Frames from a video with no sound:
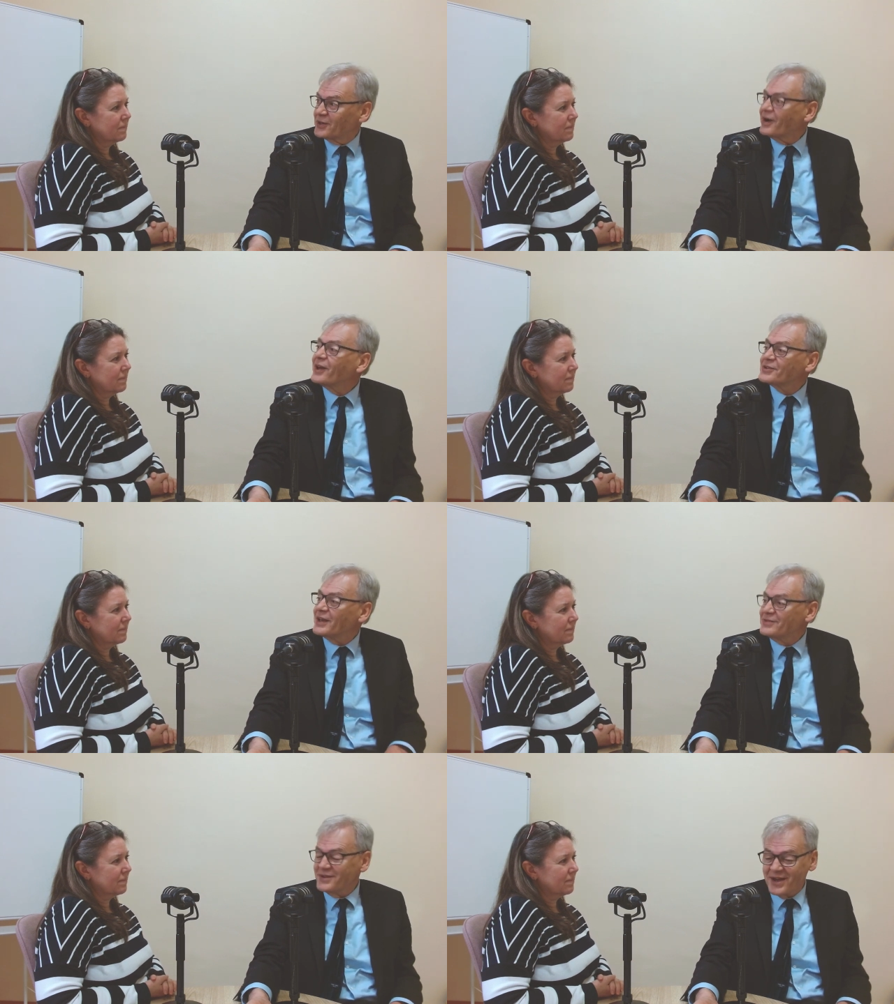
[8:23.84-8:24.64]
Speaker 1: the Rail
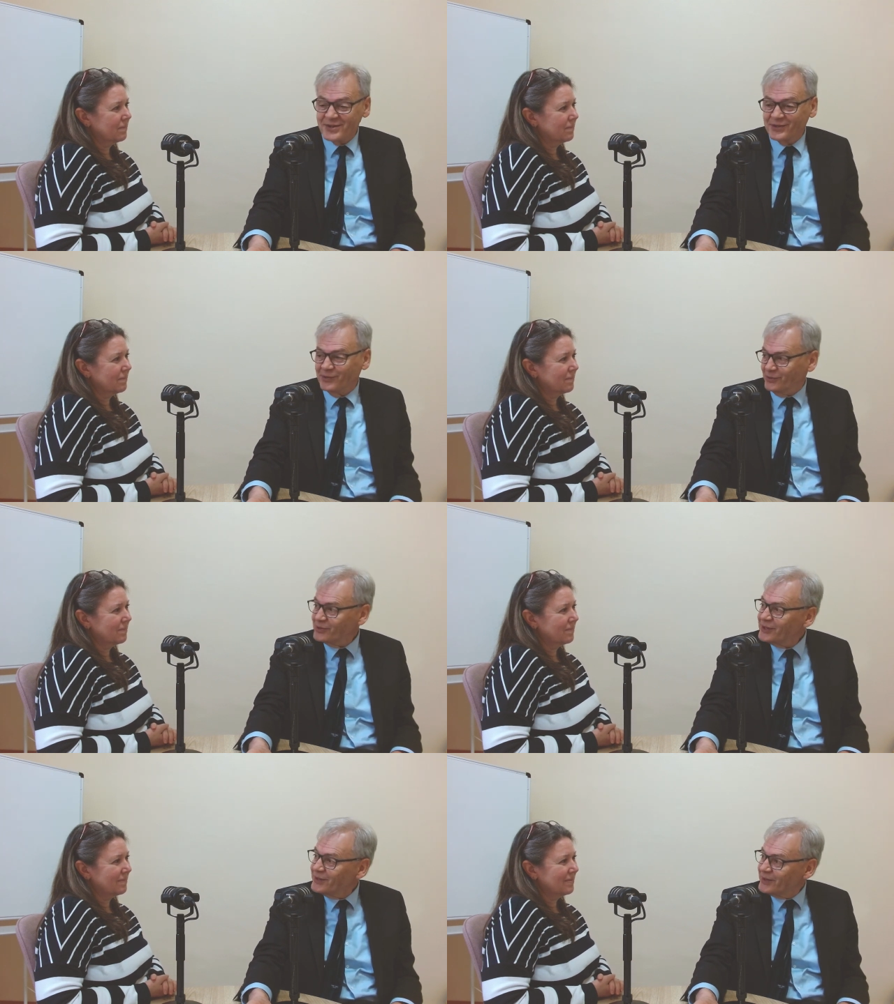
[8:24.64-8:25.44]
Safety National Law
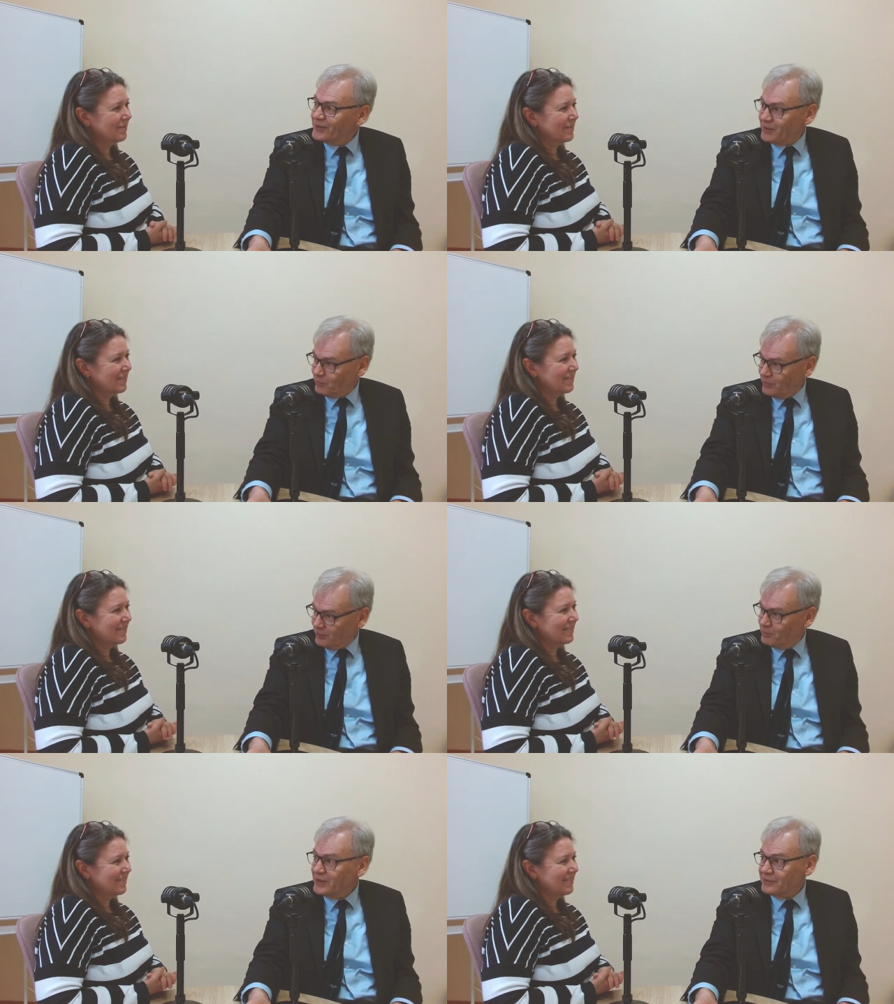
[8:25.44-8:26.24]
and then being
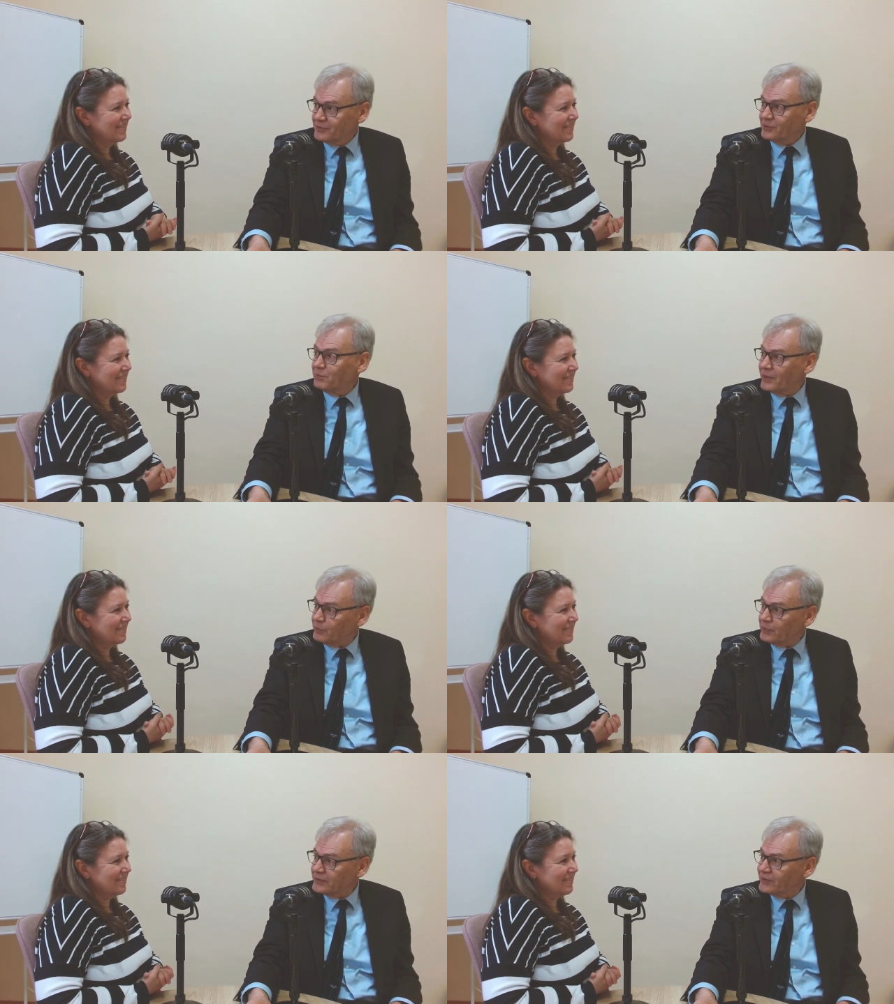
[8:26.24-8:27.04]
beaten to a
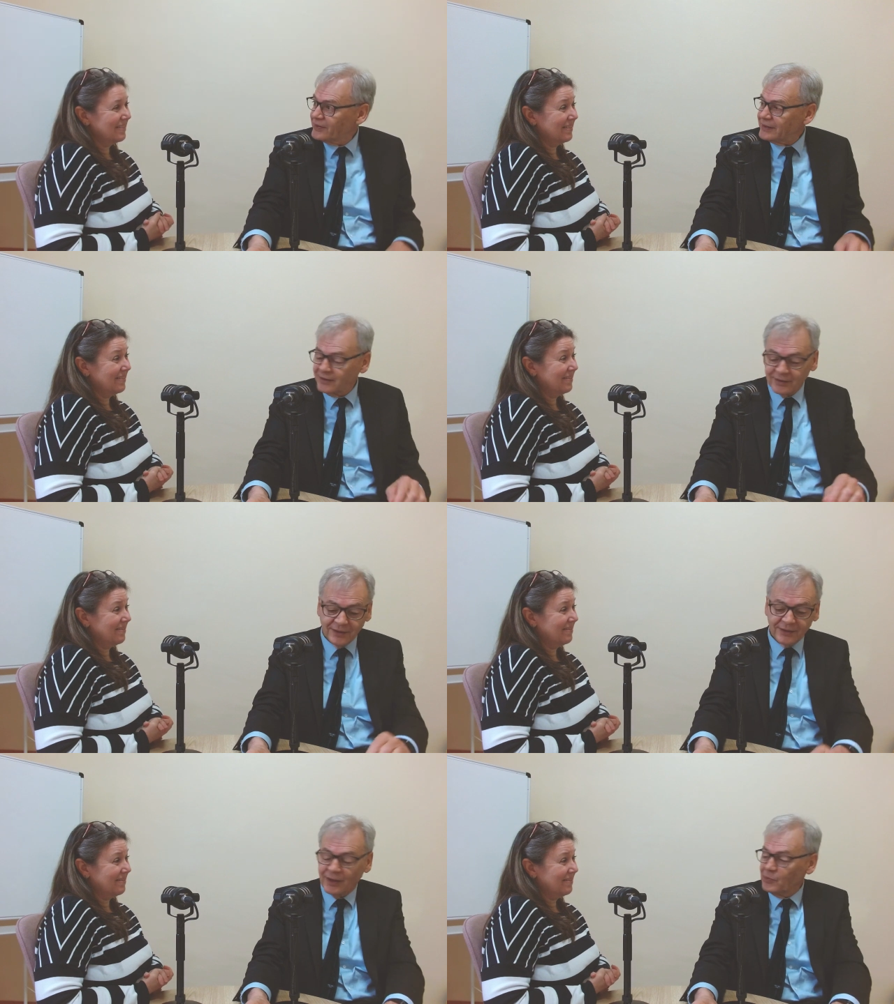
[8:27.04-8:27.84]
pulp under the
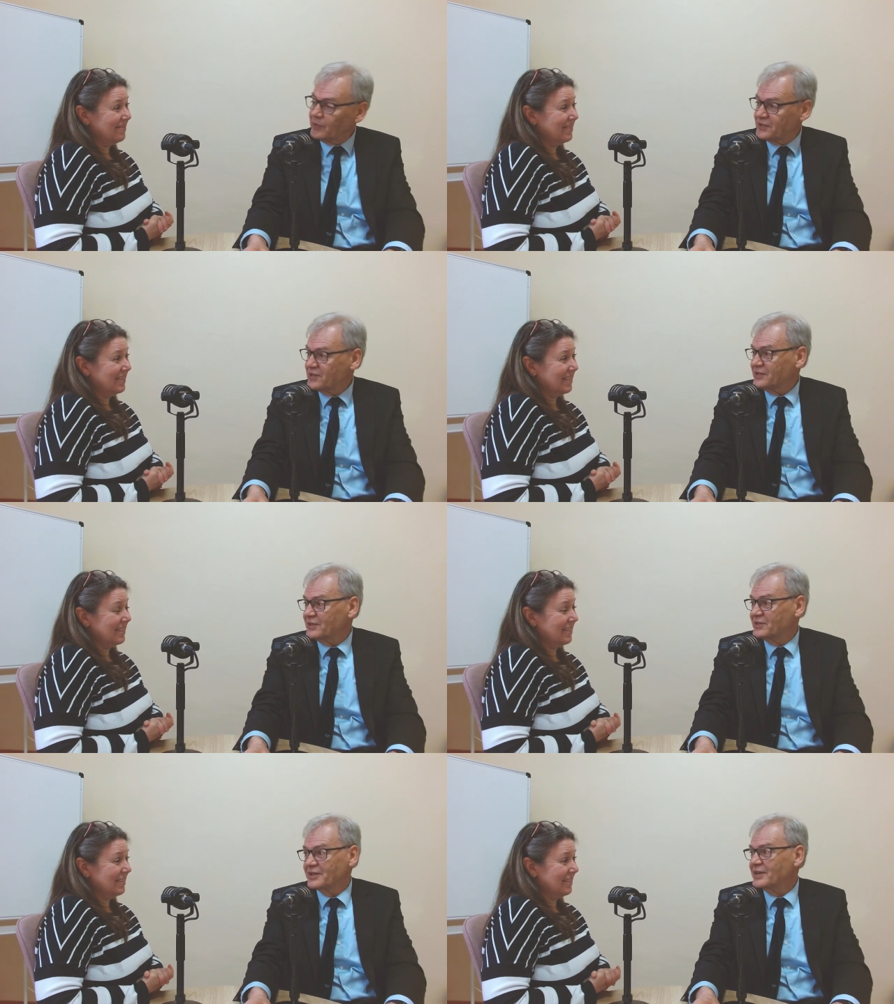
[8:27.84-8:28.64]
WHS
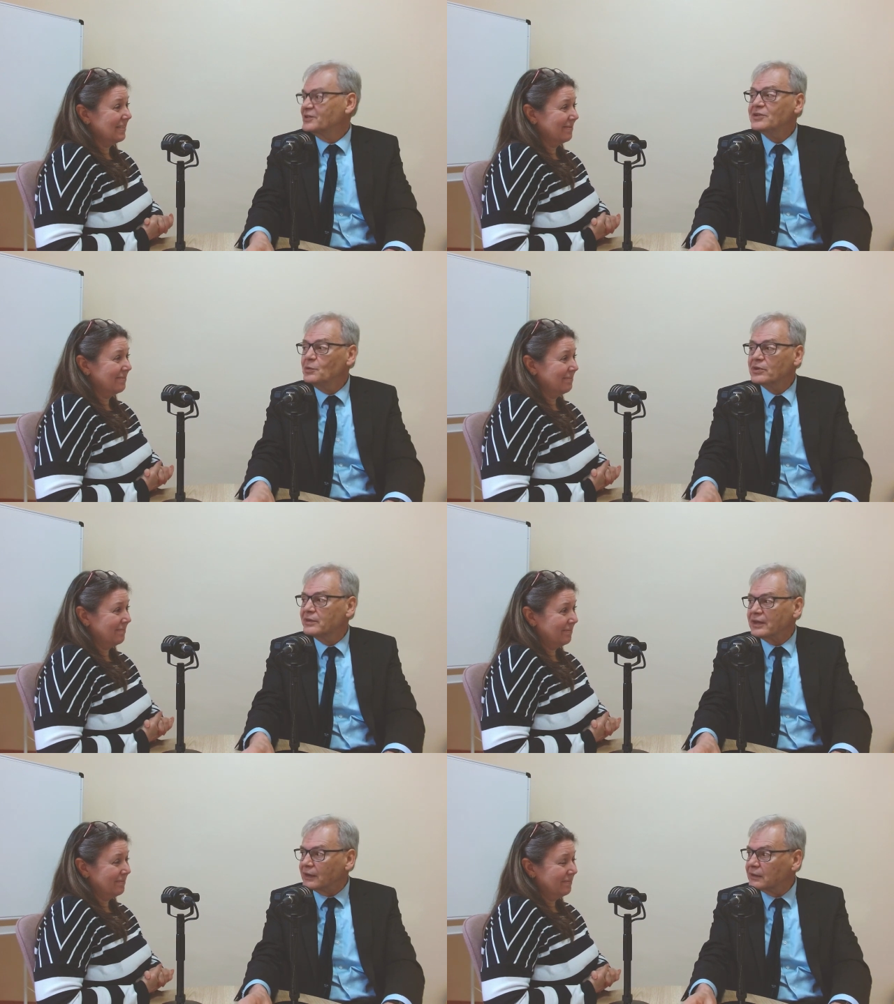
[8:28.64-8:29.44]
legislation, you would
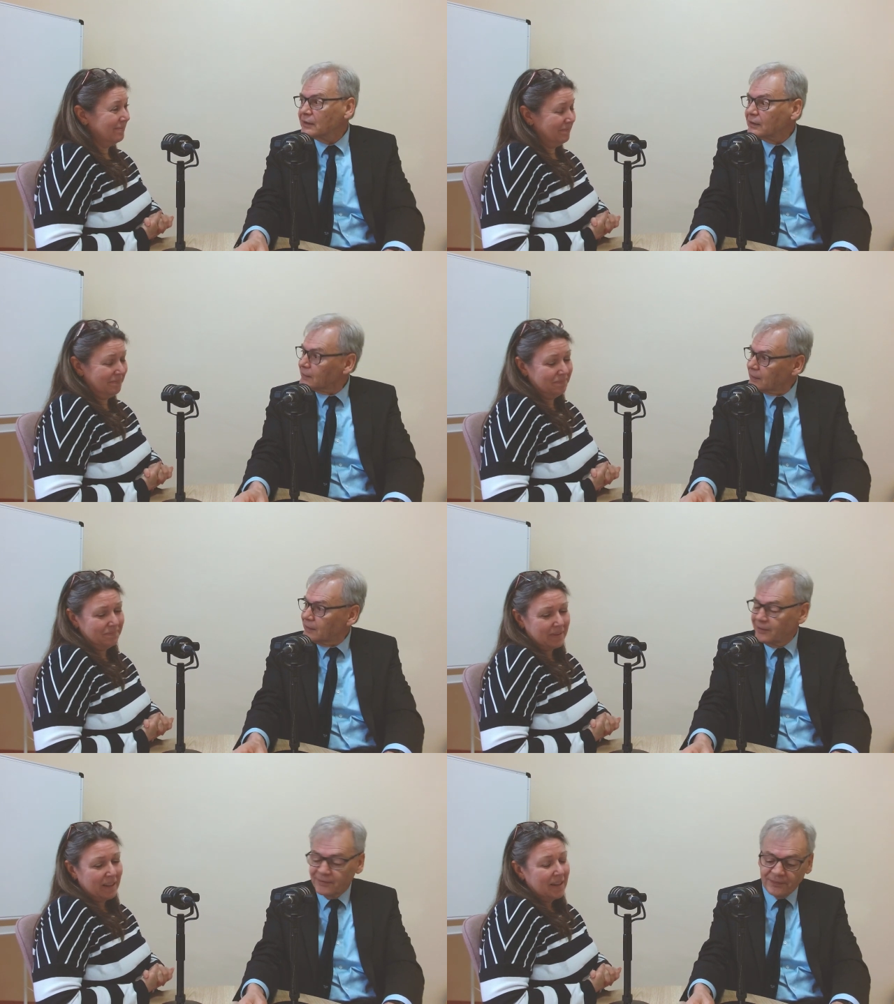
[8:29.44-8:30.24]
think.
Speaker 2: Mm.
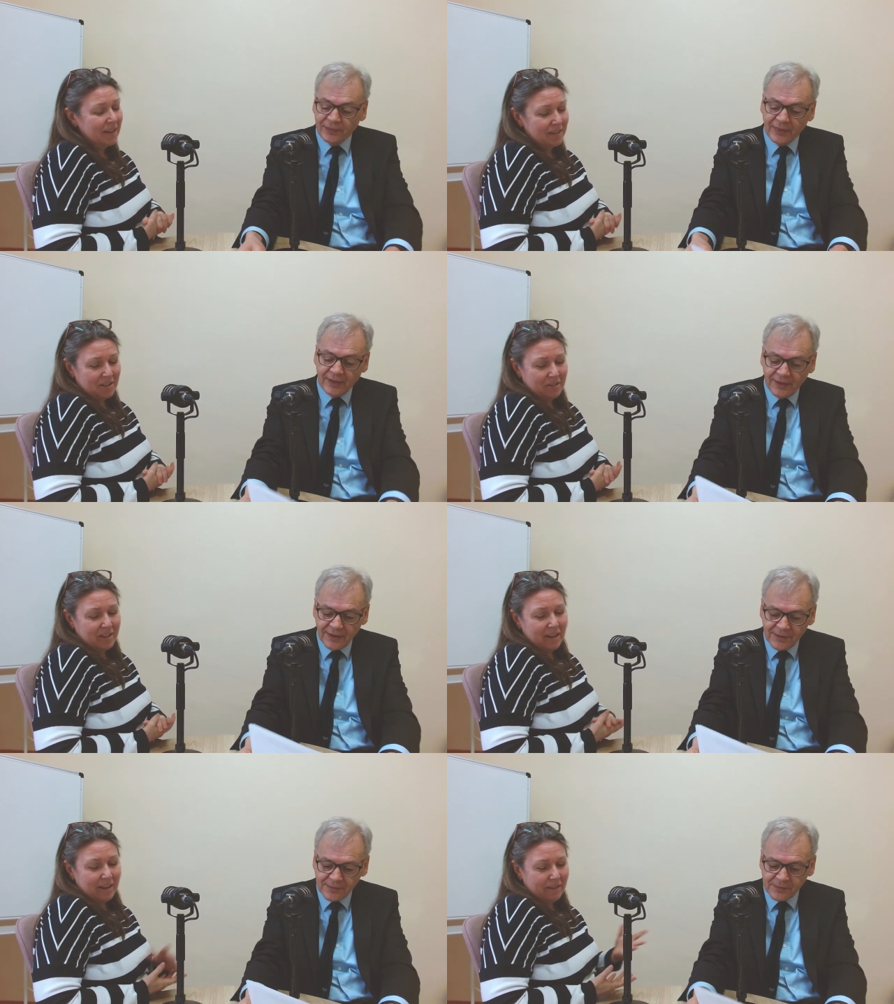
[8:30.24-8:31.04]
So,
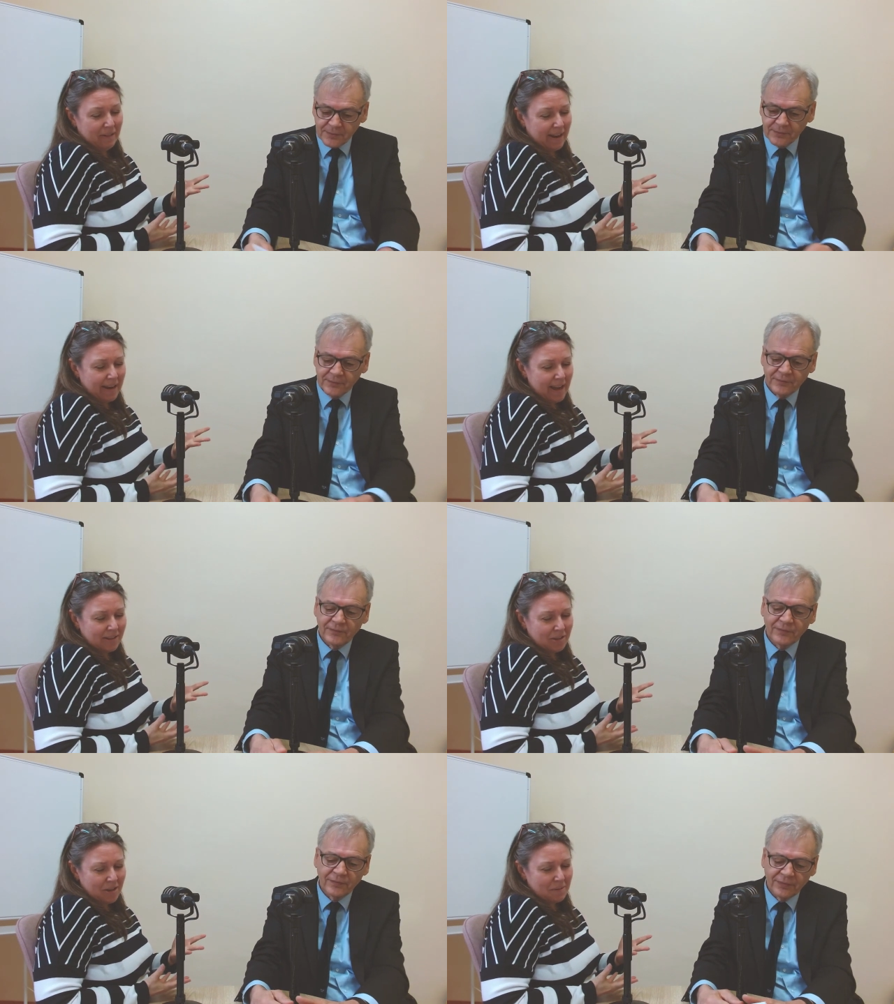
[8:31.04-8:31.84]
in, in our
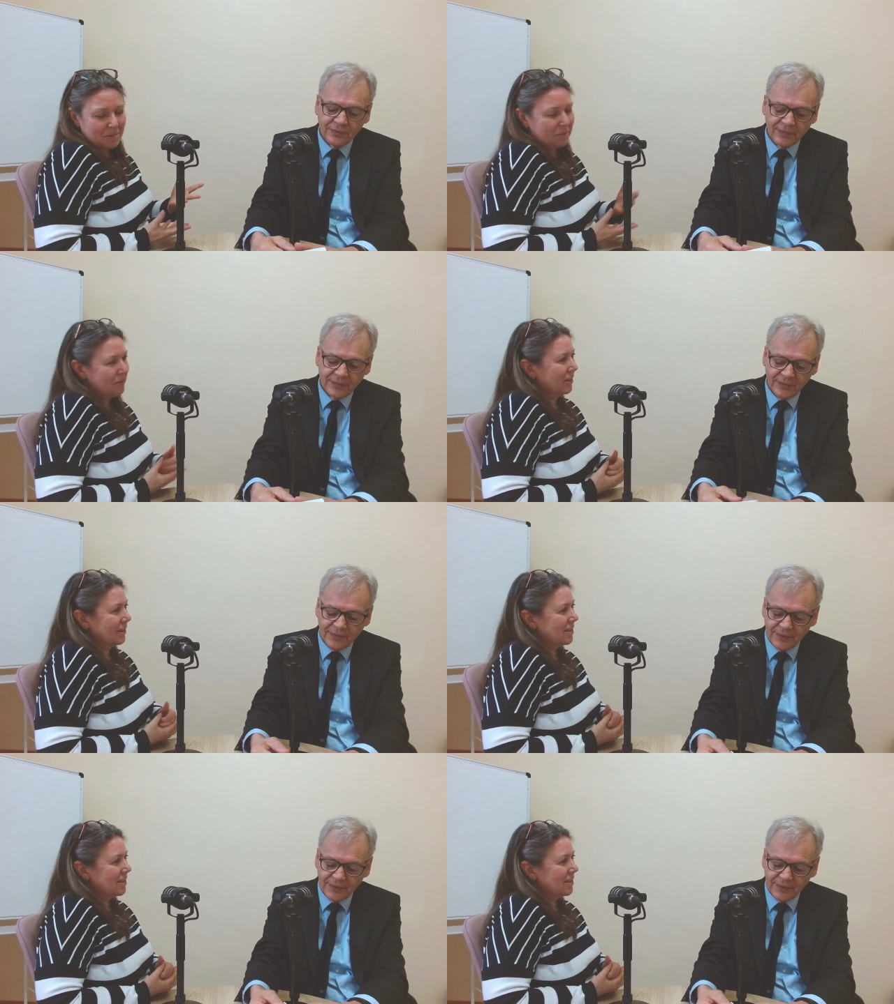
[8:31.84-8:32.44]
terms, we're really